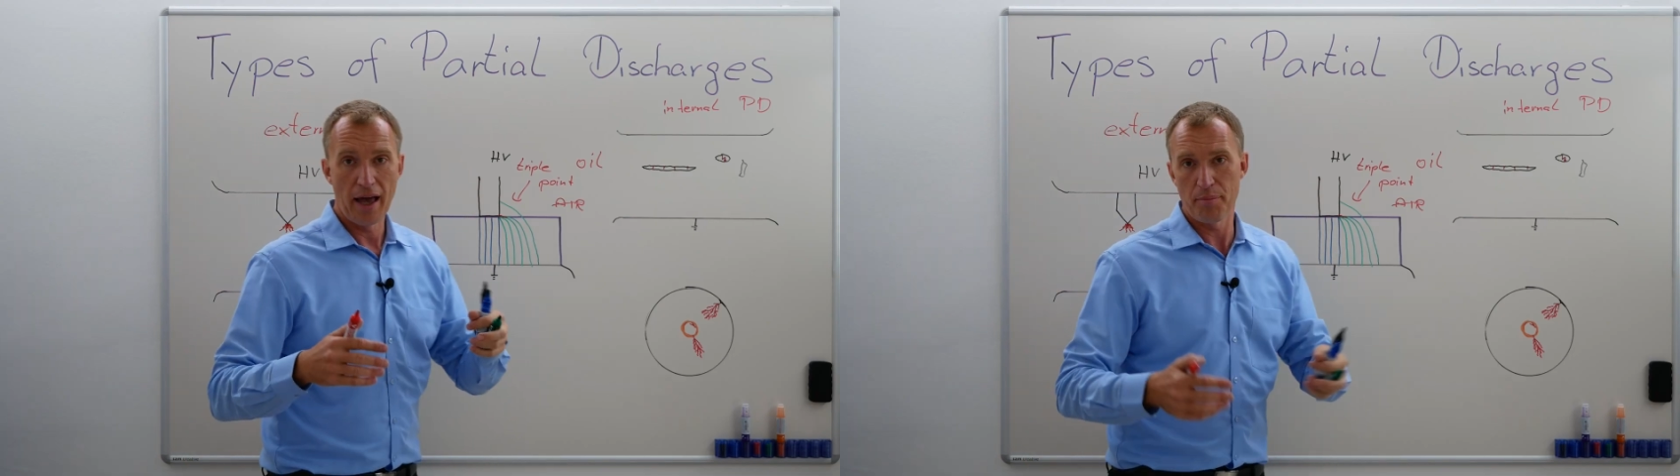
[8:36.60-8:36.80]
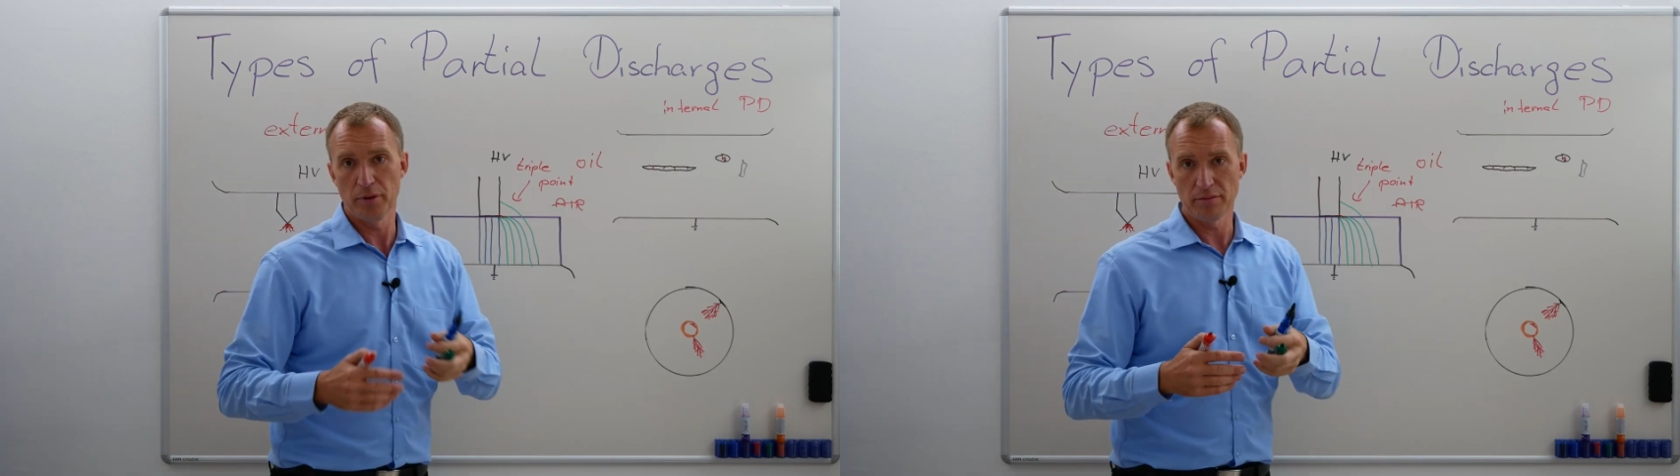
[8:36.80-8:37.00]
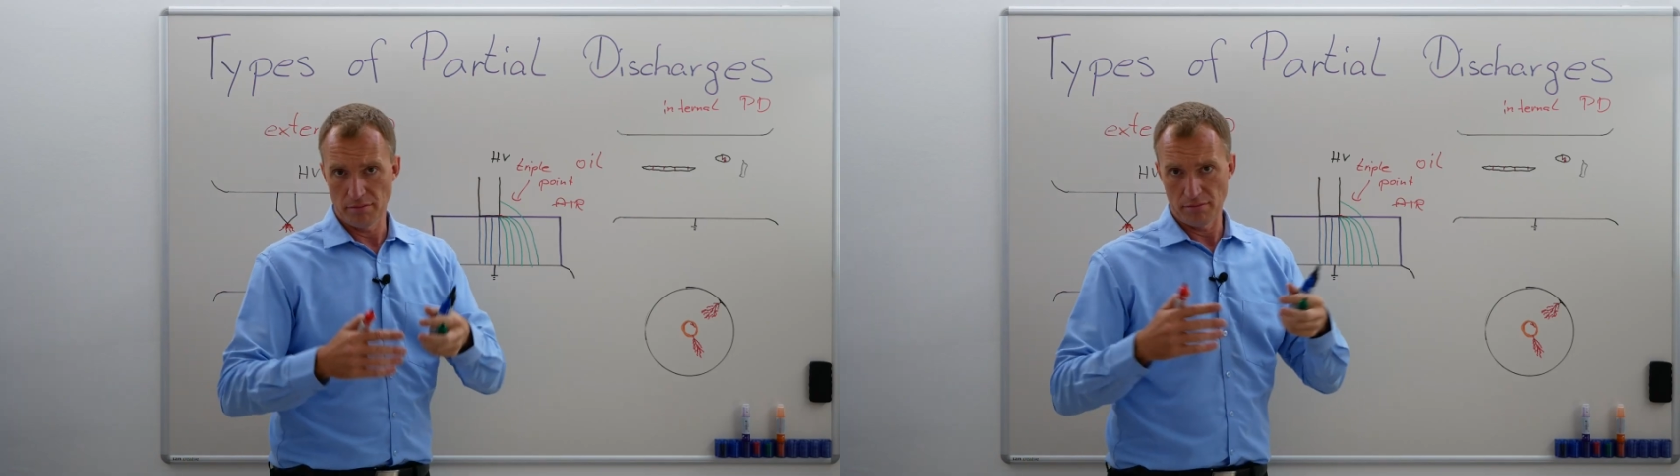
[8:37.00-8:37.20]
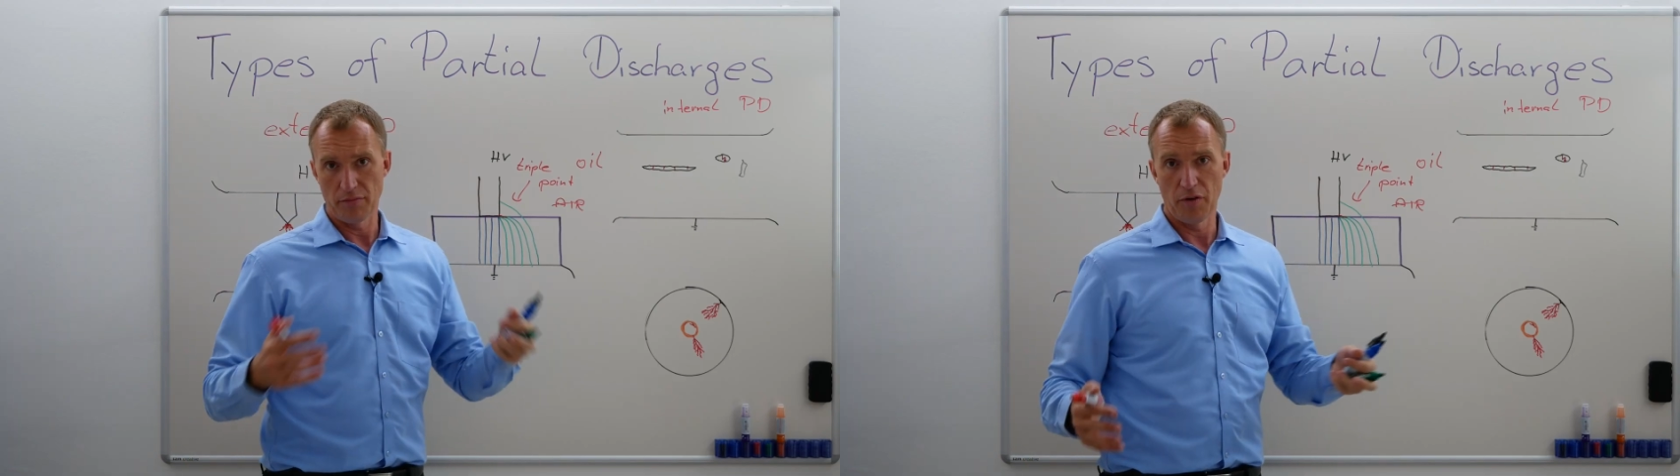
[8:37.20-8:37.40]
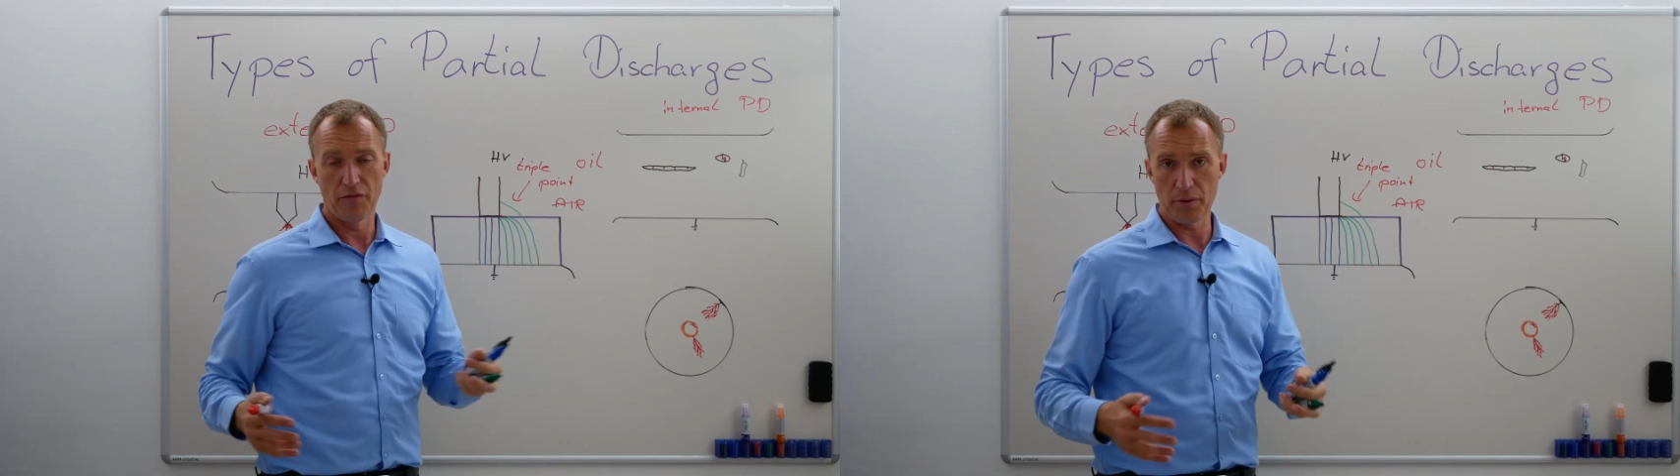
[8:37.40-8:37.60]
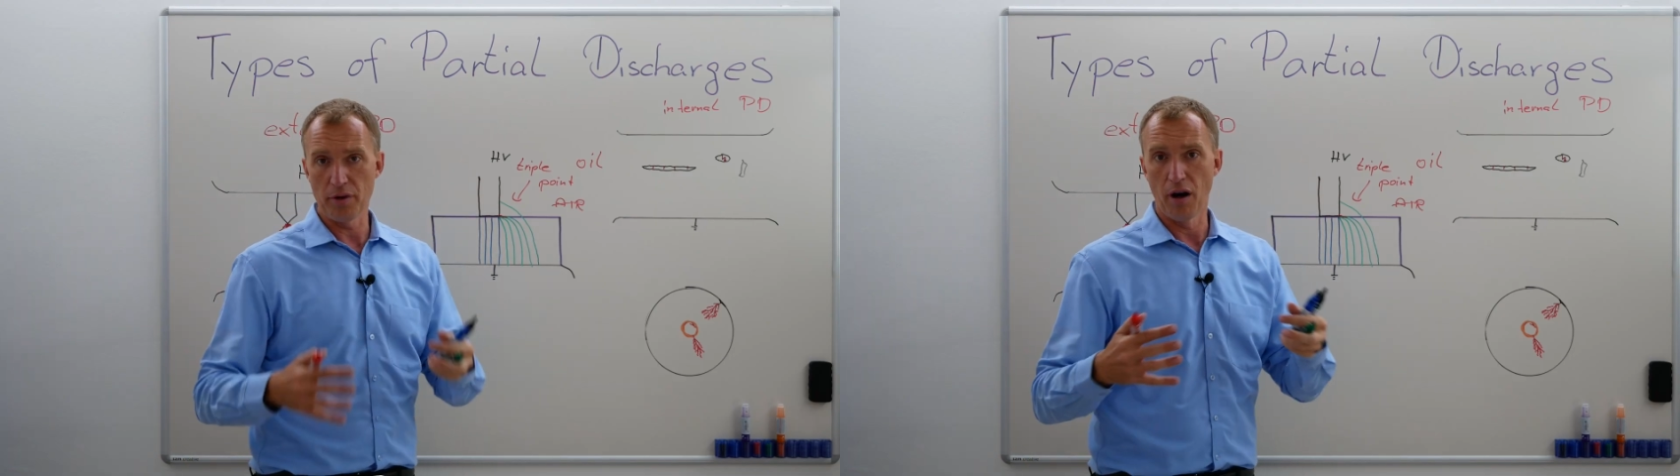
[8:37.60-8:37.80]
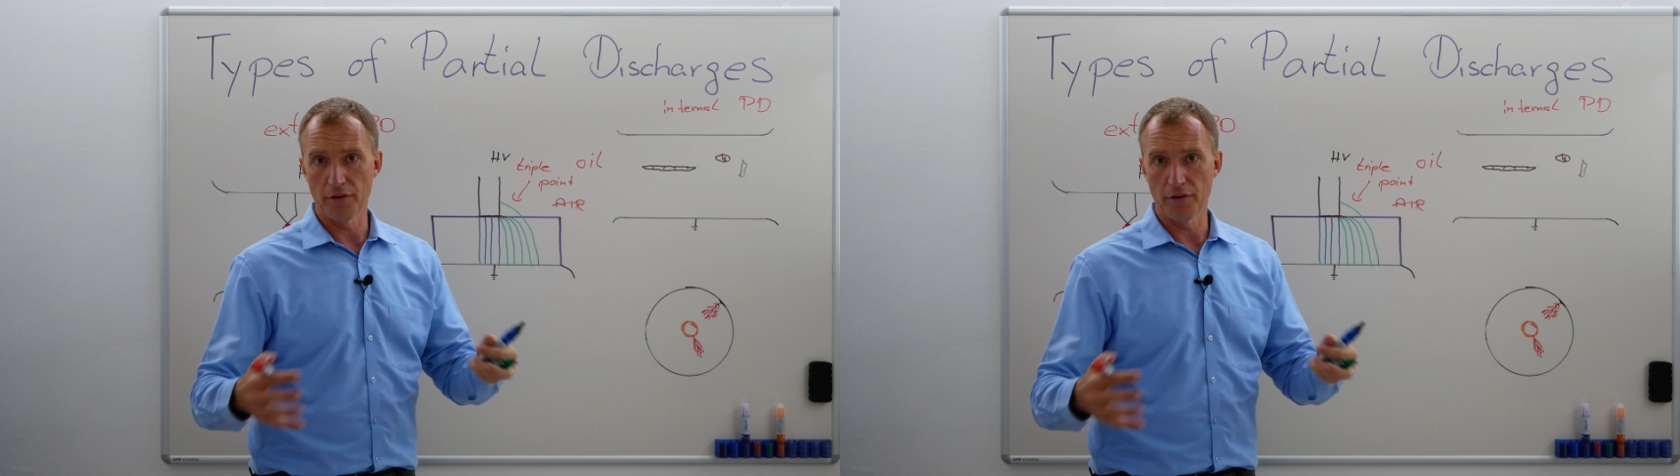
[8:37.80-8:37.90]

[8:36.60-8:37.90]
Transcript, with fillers: happen very